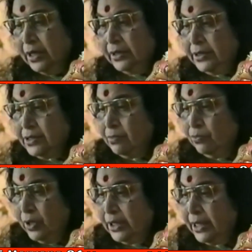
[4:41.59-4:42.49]
And this
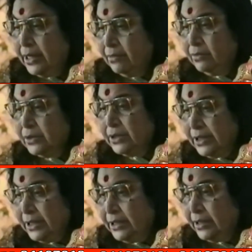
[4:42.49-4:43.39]
Muladhara was
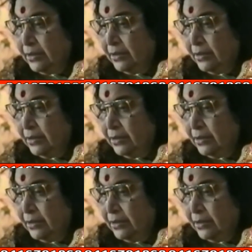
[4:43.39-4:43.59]
created